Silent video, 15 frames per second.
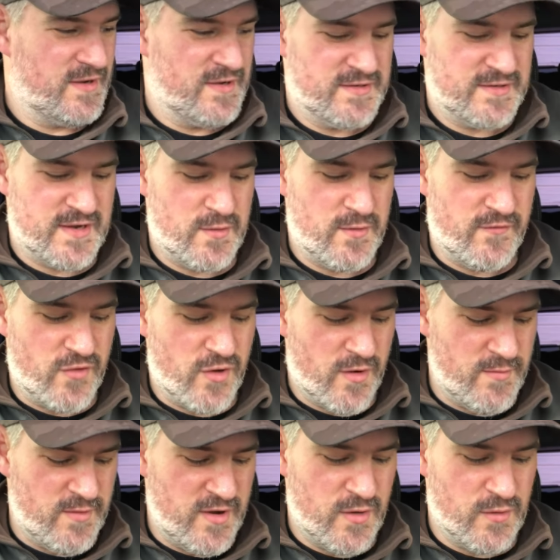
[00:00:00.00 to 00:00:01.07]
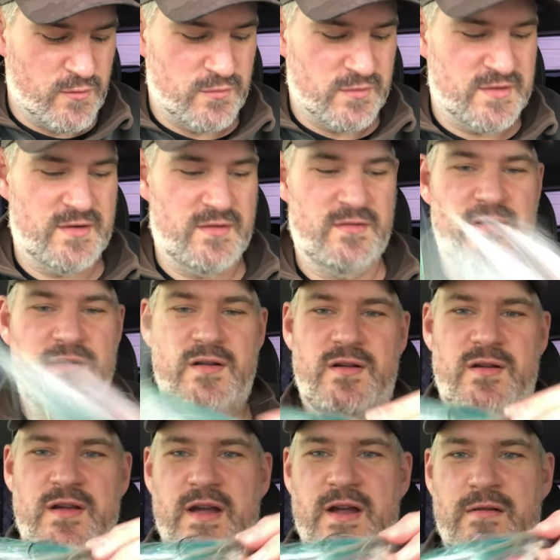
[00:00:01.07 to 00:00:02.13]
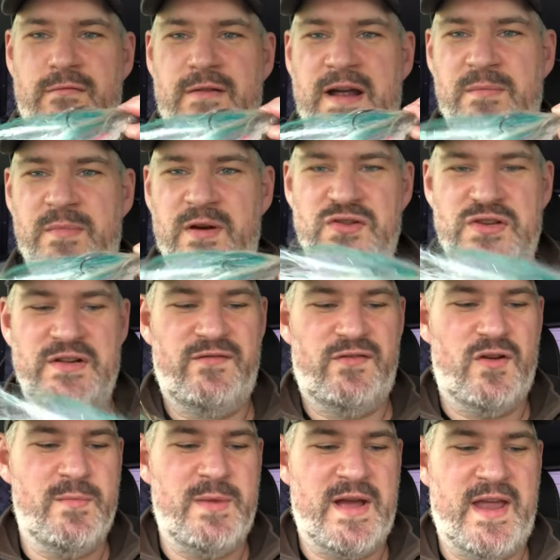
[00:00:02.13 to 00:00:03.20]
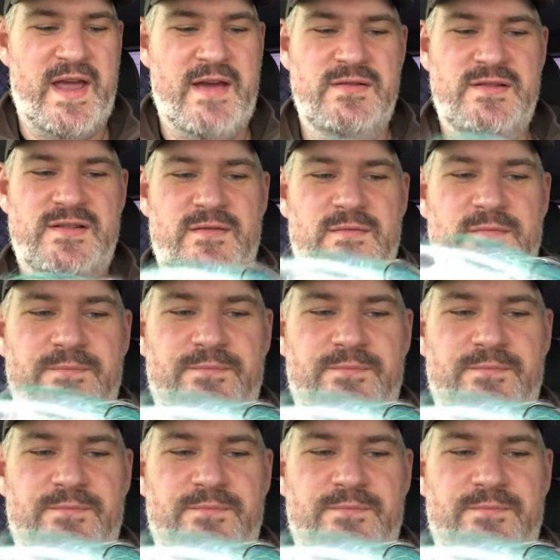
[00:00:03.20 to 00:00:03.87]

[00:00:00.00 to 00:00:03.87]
So I've got the old rainbow jig fly back out.